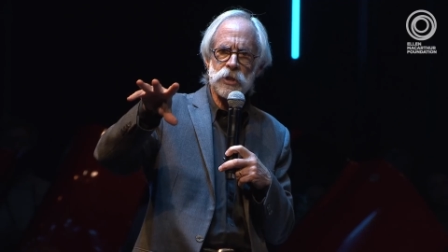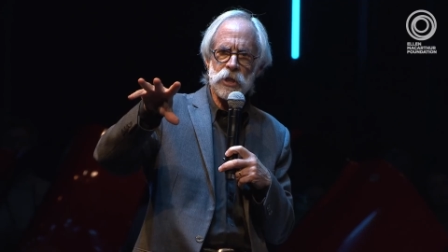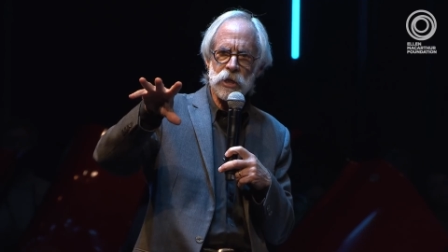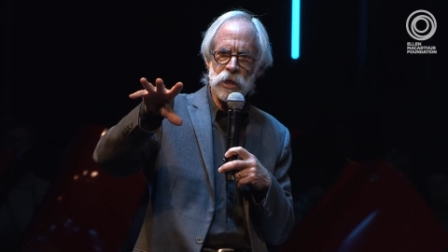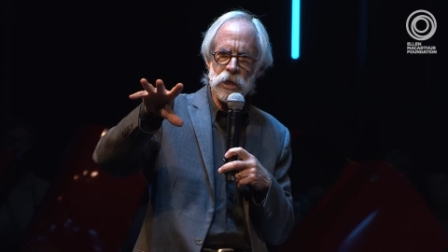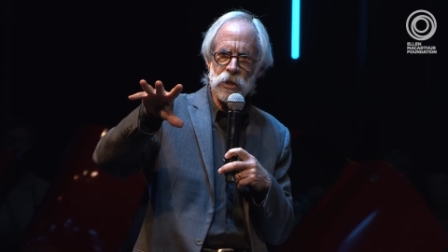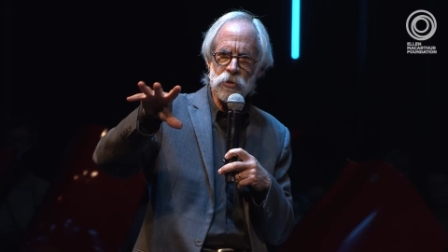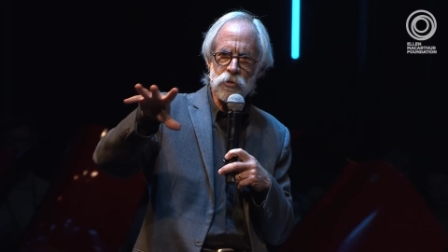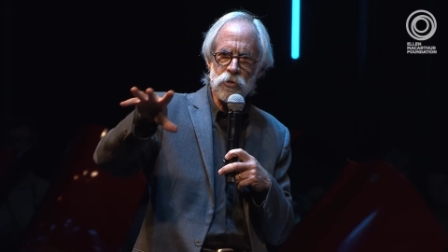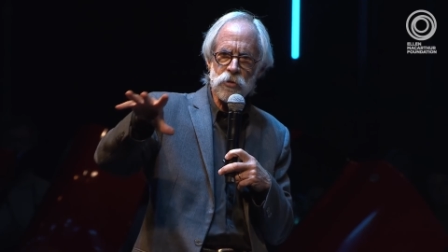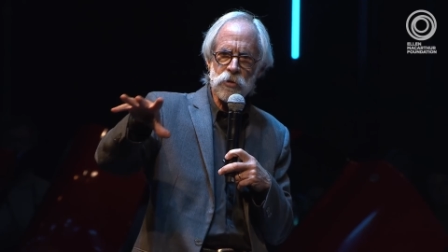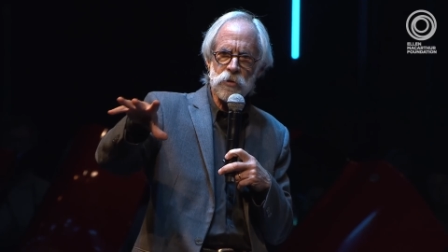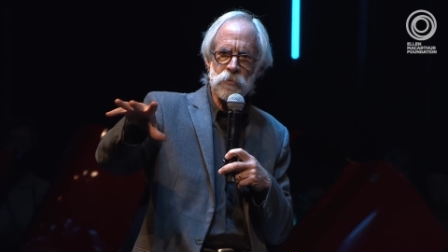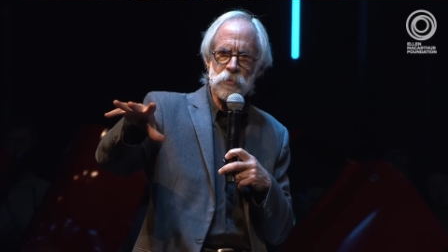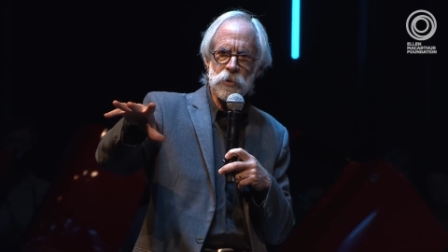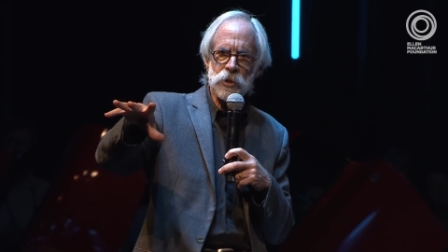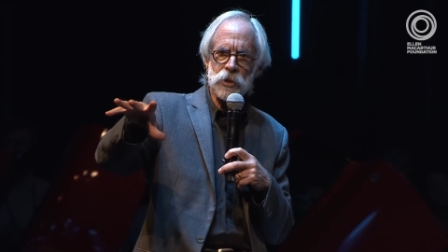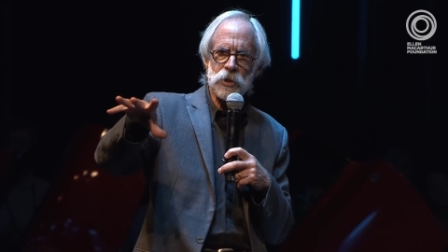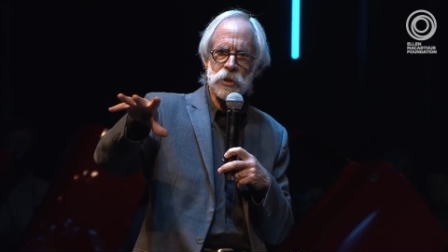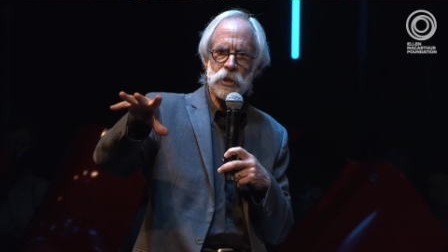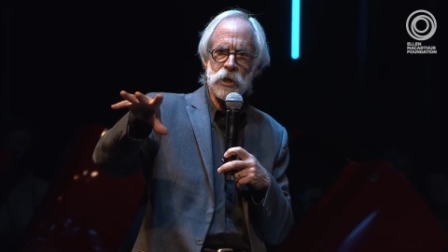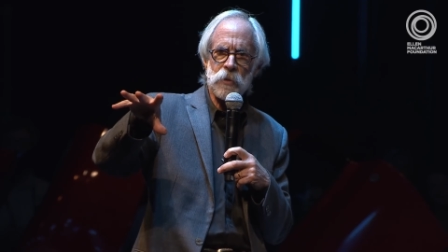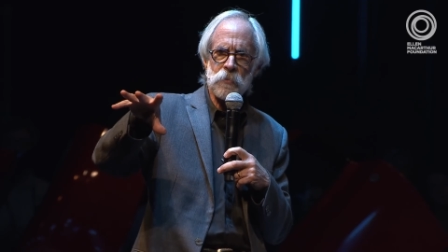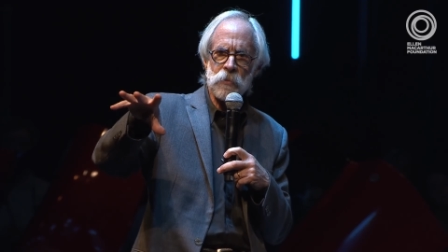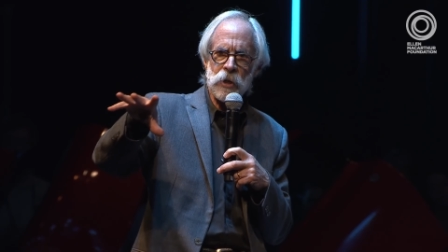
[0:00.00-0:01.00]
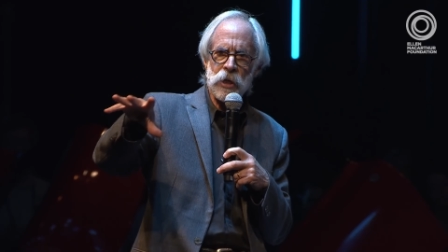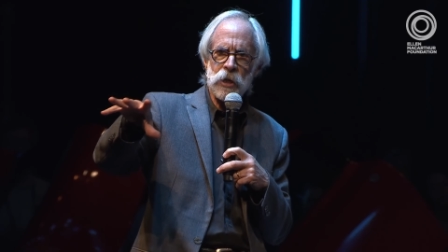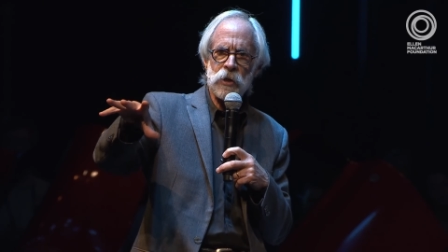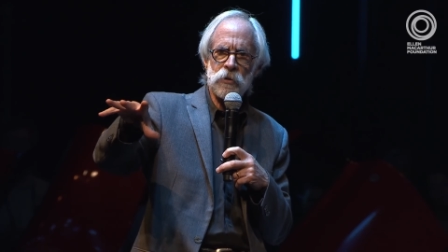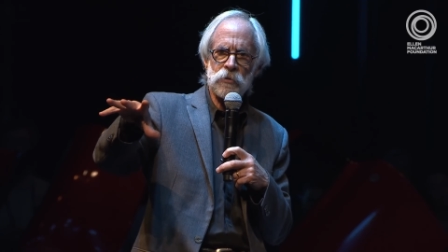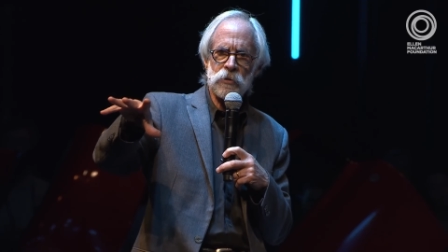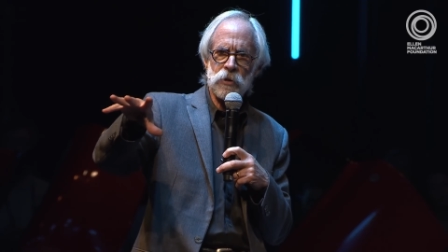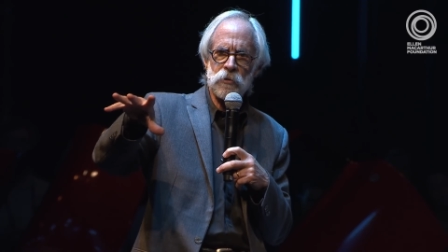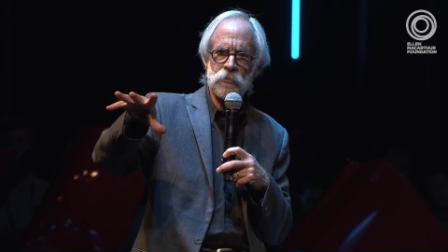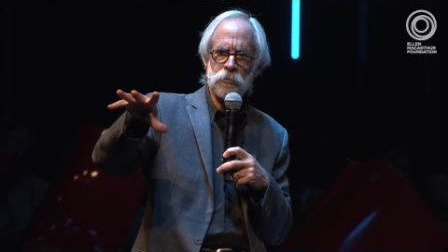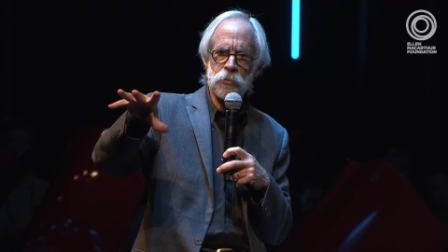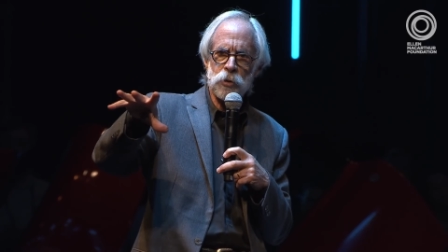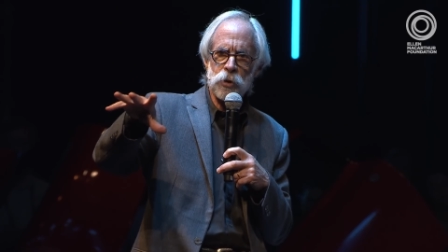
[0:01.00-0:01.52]
is an enormous
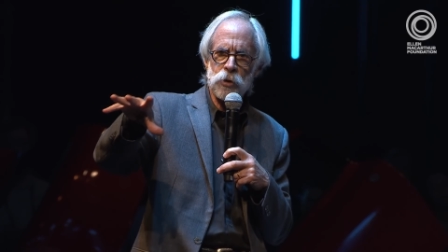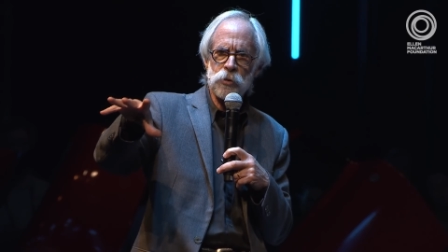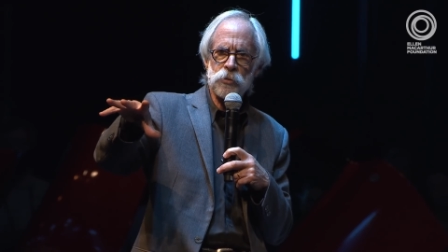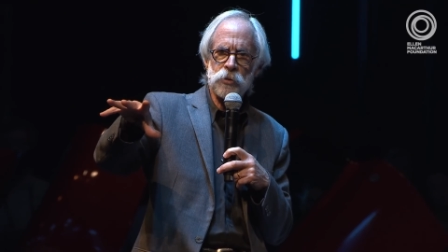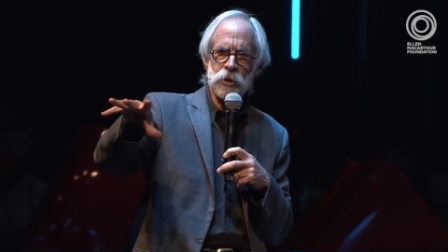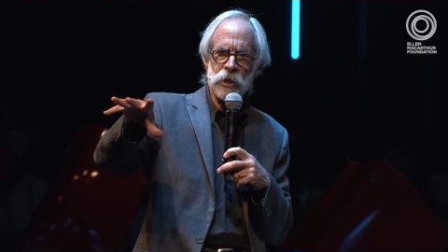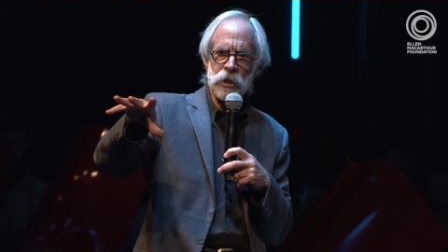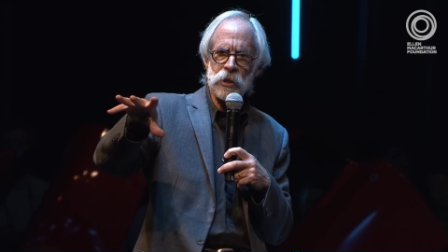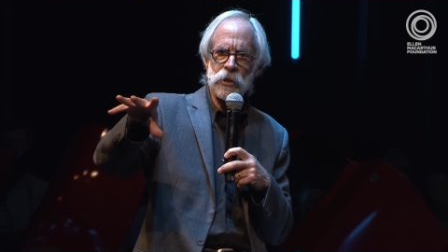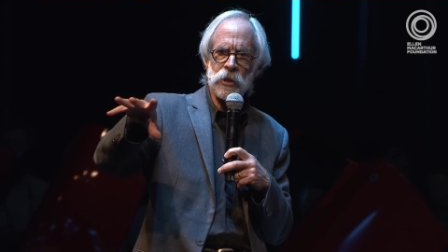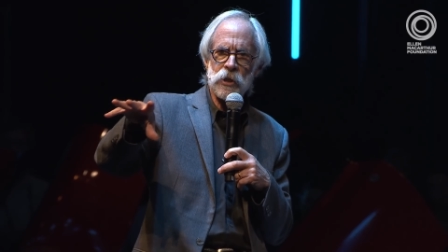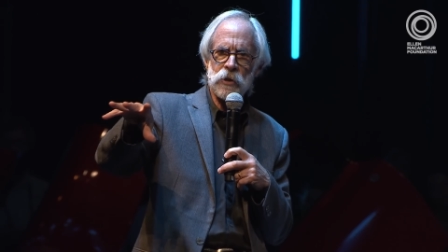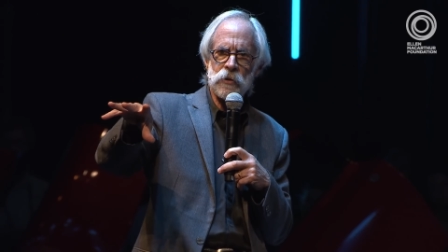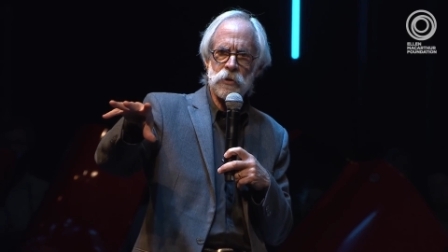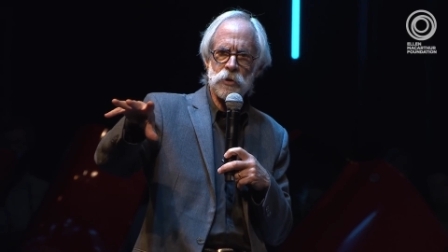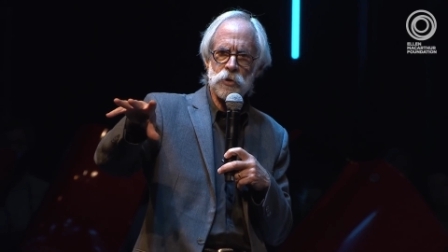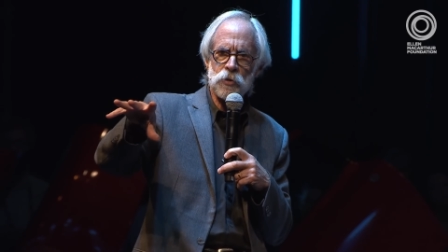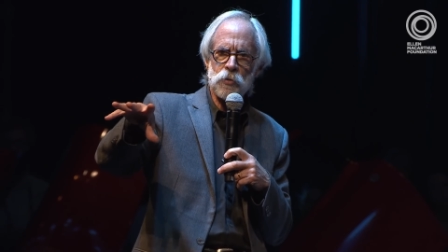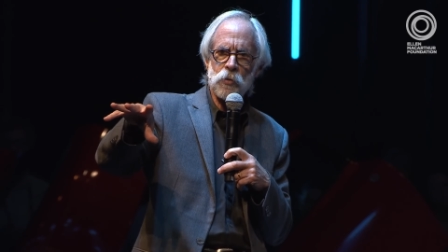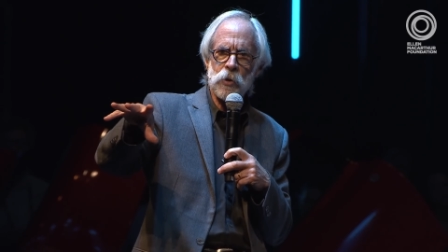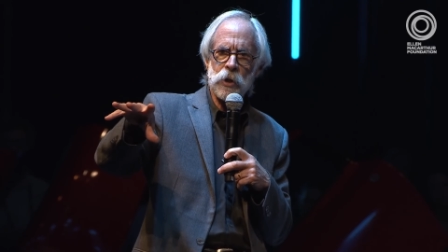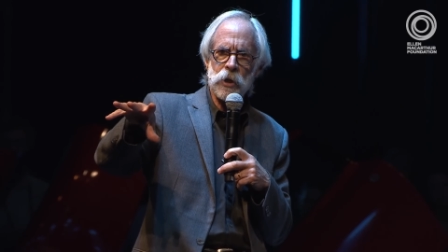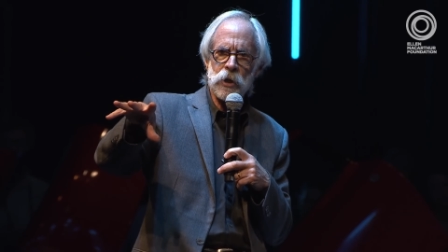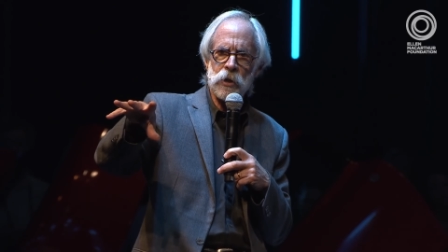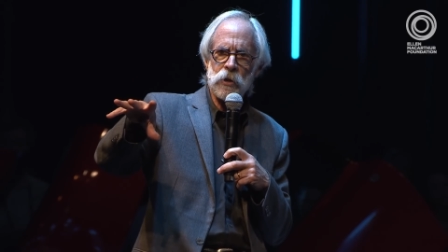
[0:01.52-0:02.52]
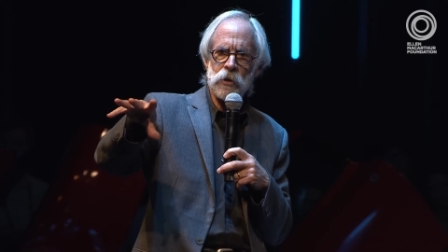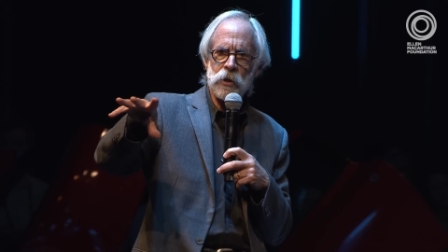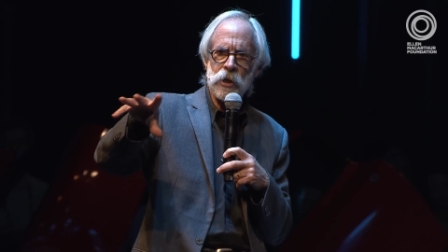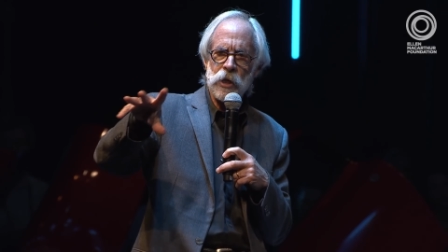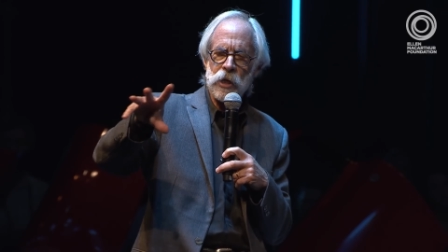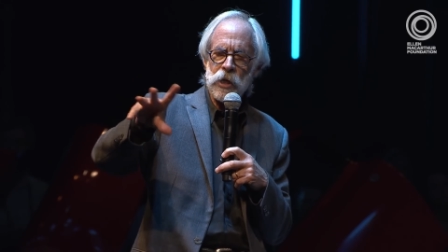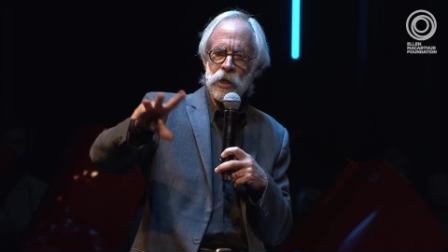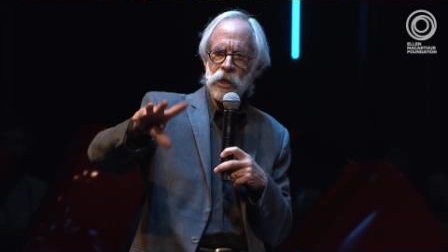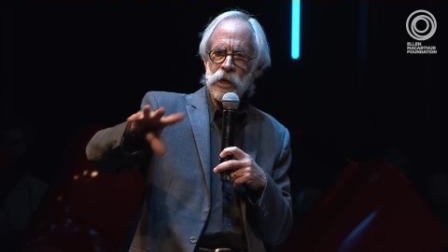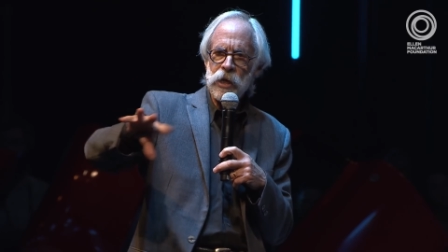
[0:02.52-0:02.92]
amount of protein there as well,